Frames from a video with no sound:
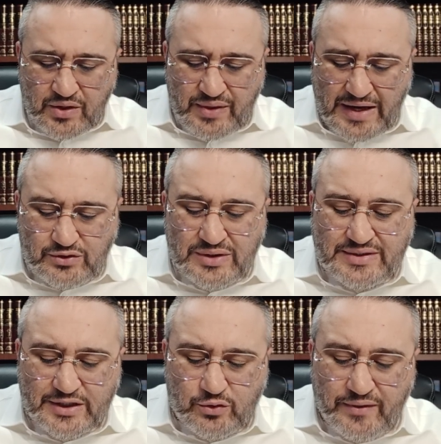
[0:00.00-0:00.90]
That's what he
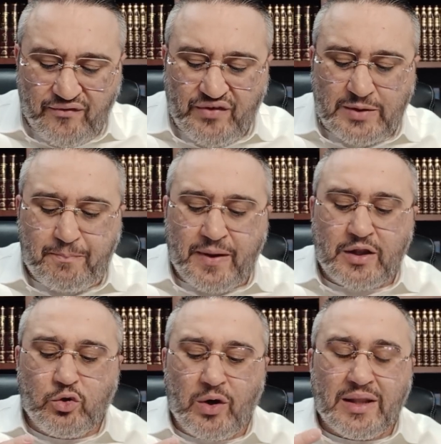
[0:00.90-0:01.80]
says,
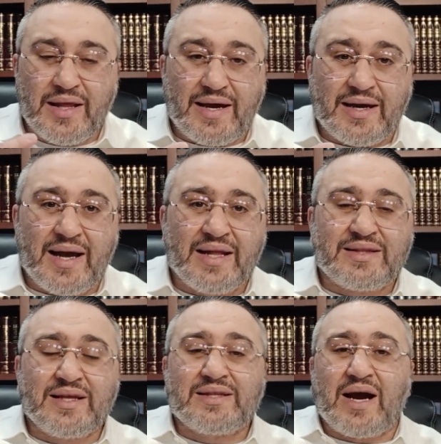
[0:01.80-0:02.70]
Vitpalalu elecha,
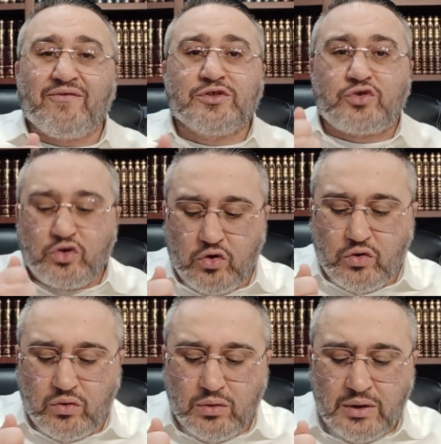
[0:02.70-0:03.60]
and they daven to
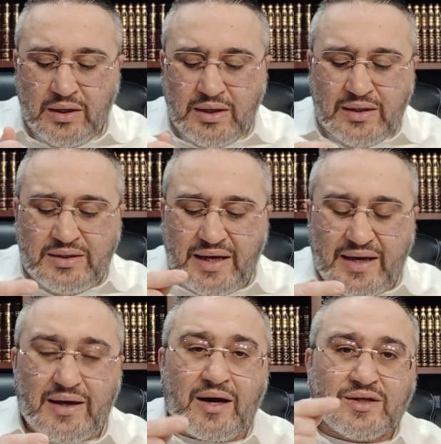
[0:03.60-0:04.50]
you,
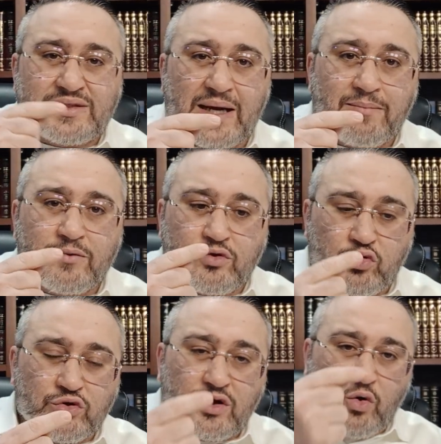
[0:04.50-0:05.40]
derech artam,
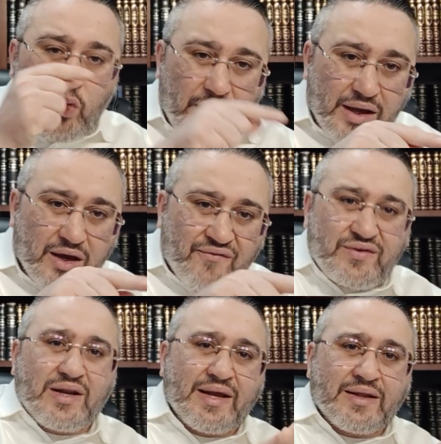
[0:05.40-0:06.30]
through their way
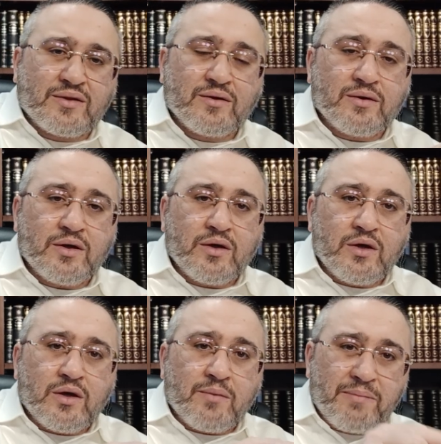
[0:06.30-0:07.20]
of their land,
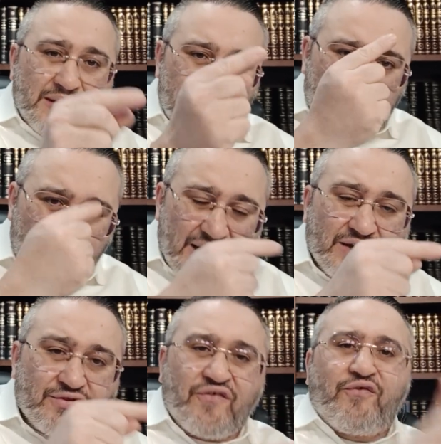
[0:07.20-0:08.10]
meaning the
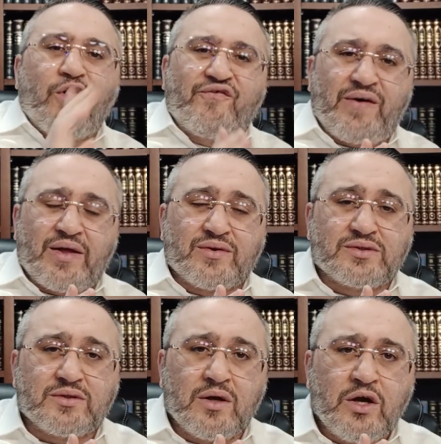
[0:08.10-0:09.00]
land of their
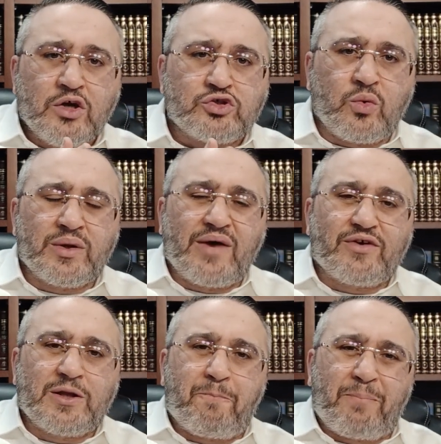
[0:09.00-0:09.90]
forefathers. So
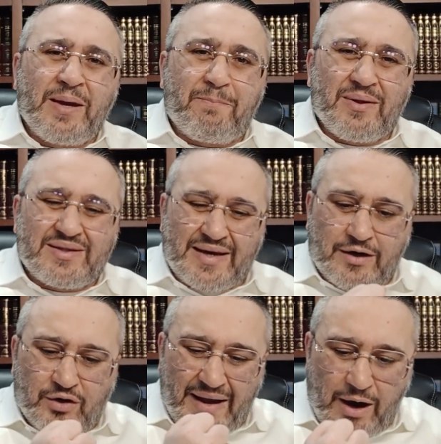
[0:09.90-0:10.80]
whenever the people that
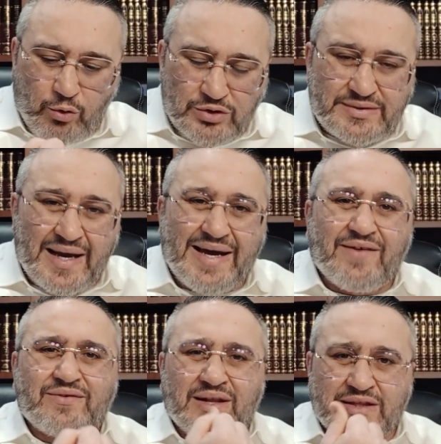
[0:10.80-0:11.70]
are
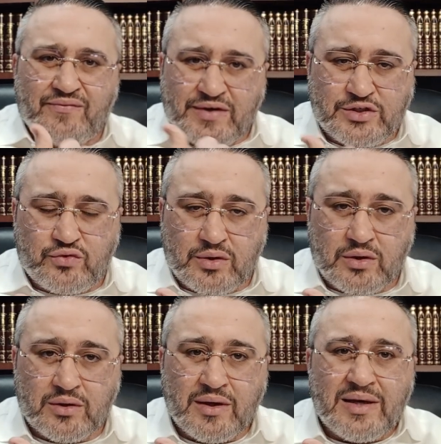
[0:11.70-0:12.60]
outside of the land of
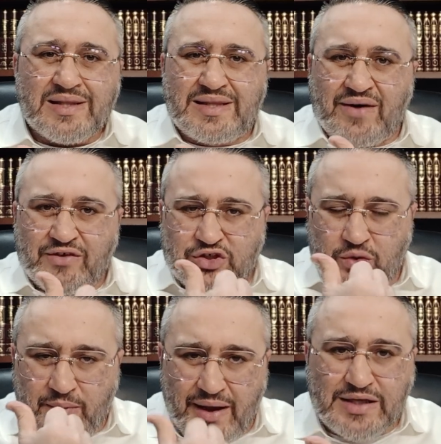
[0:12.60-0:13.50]
Israel davening
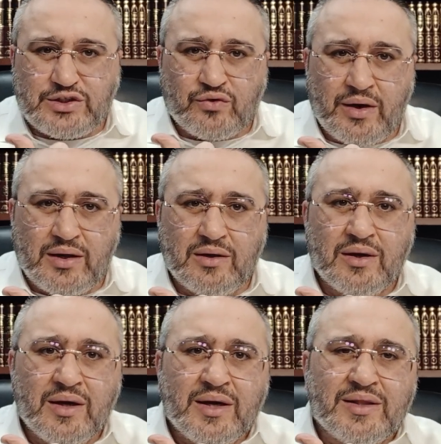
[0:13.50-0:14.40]
Shemona
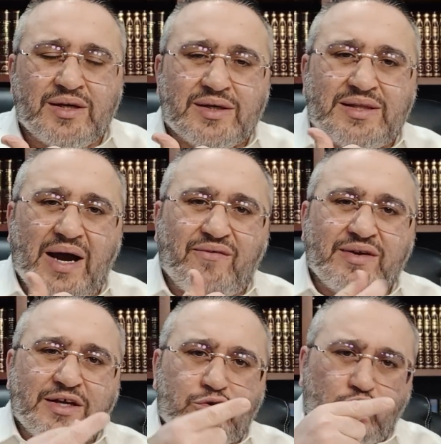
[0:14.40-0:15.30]
Esrei, they're
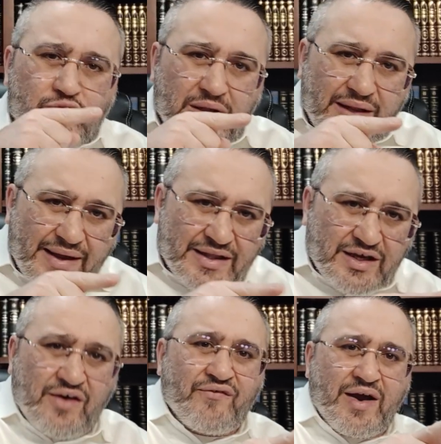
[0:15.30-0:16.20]
davening it through the
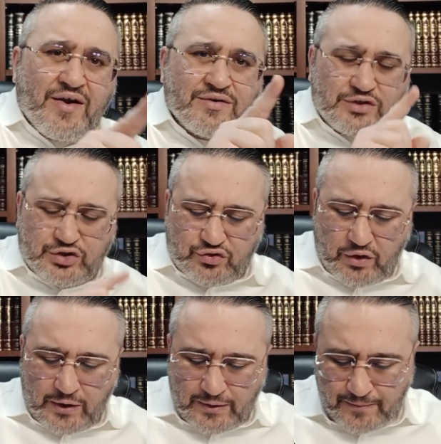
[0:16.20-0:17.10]
land of Eretz
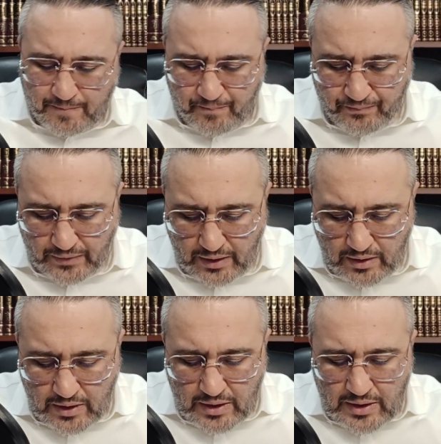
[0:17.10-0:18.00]
Yisrael.
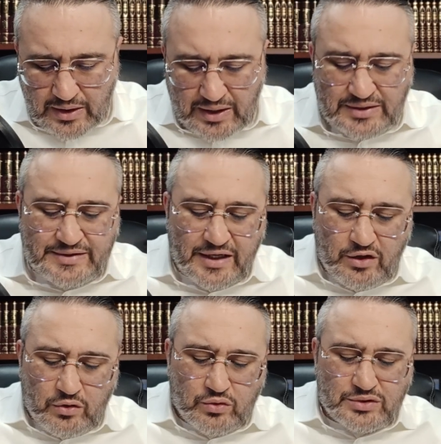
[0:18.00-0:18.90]

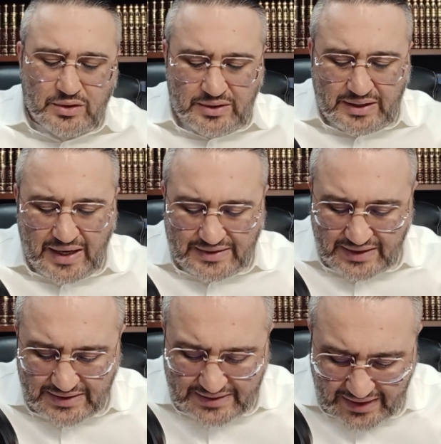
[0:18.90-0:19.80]
Continues the
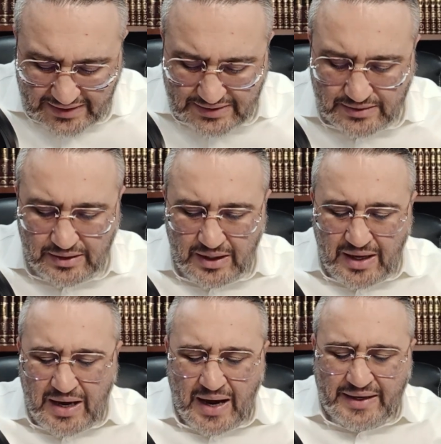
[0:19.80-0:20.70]
Kahati and he says,
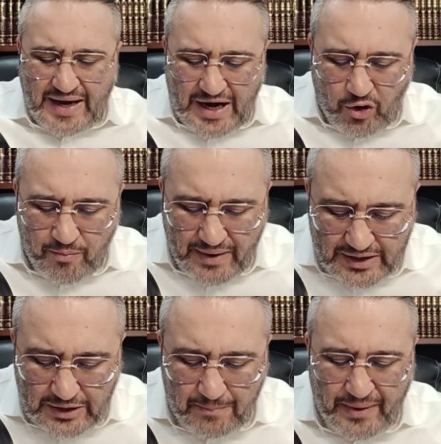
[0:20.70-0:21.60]
Haya
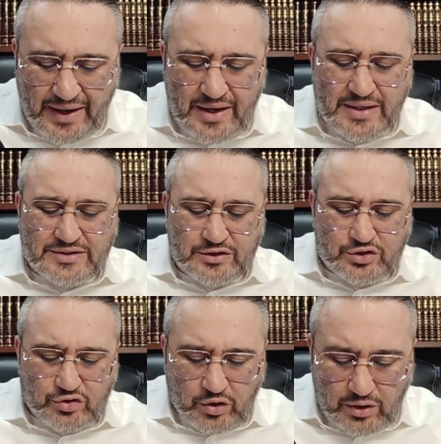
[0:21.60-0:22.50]
omed be'eretz
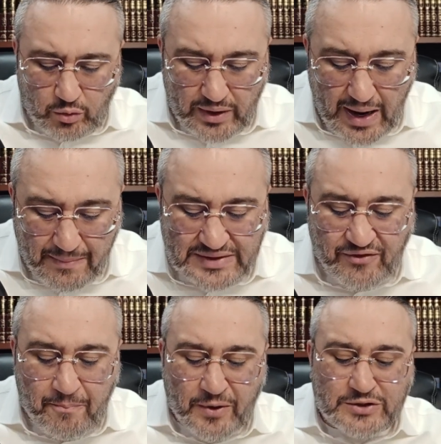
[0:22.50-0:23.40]
Yisrael. What happens
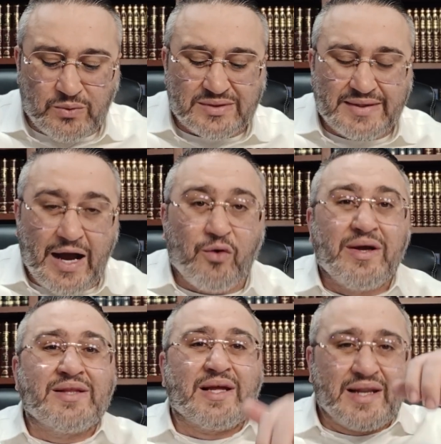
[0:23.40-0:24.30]
if a person was now
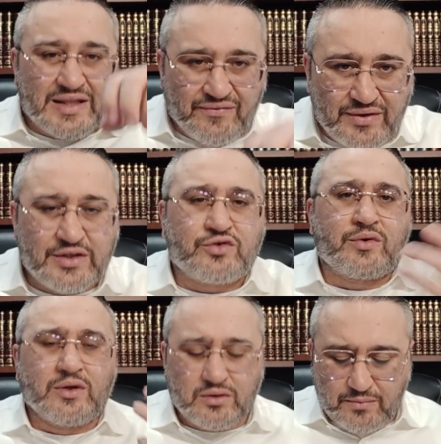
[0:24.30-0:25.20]
in the land of
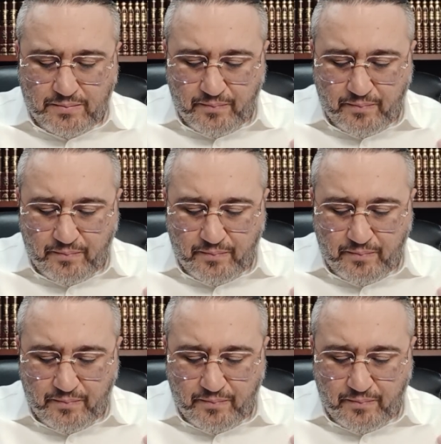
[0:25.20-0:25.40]
Israel?